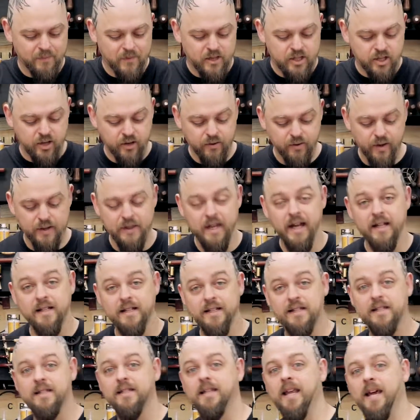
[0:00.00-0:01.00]
So anyway,
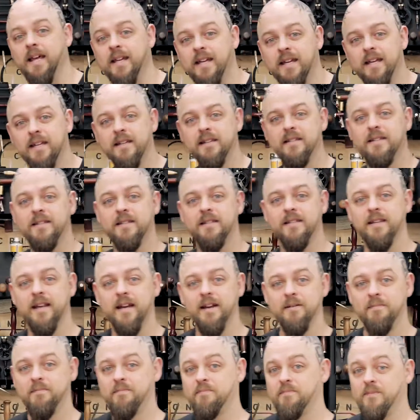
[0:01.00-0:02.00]
that's what
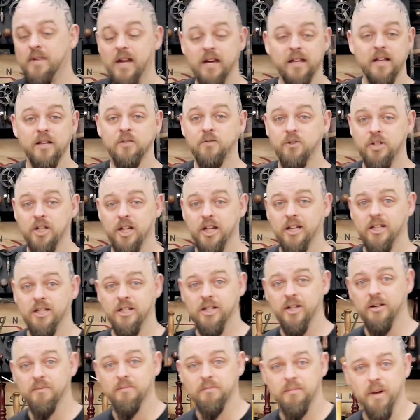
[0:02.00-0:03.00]
you need to do.